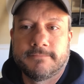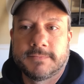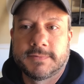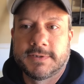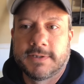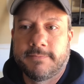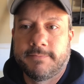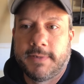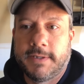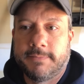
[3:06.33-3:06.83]

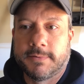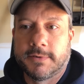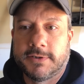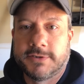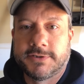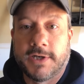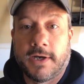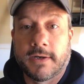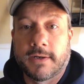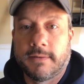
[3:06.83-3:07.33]
Some people are
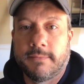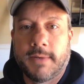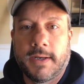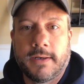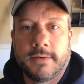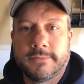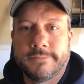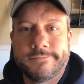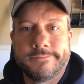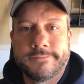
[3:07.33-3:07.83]
talking
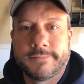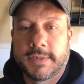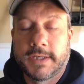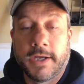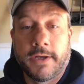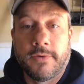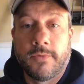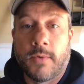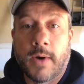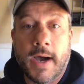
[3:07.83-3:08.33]
about
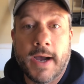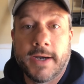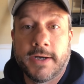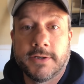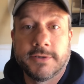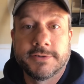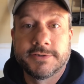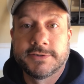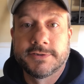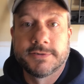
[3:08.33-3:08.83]
cutting
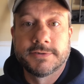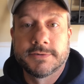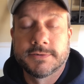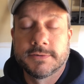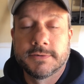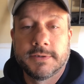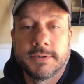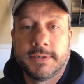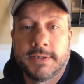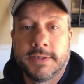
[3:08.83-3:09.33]
wires
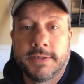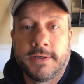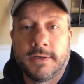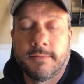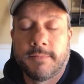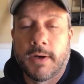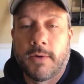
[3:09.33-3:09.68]
in there.